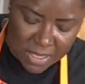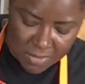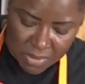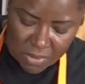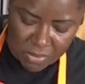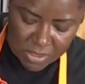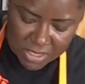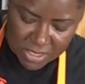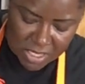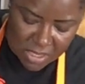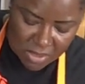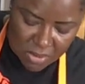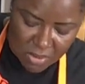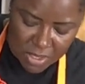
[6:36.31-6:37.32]
But we're
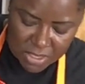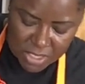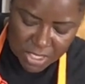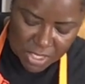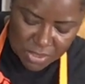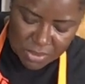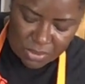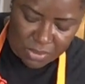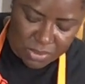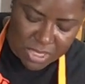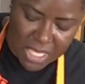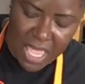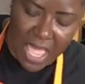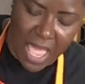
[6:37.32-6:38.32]
still going to
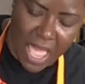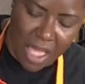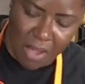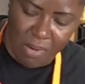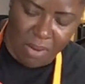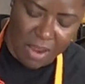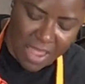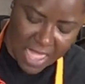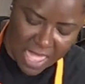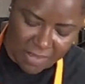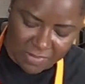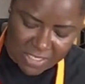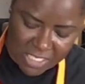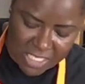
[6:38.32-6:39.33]
use our
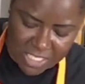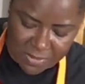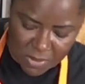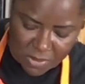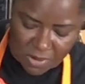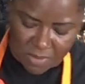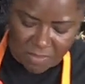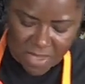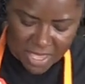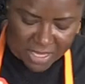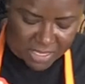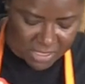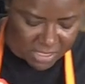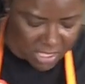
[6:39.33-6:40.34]
half teaspoon of
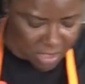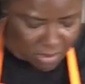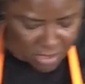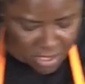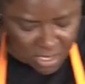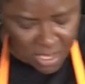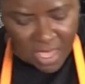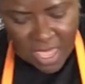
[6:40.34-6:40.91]
baking soda,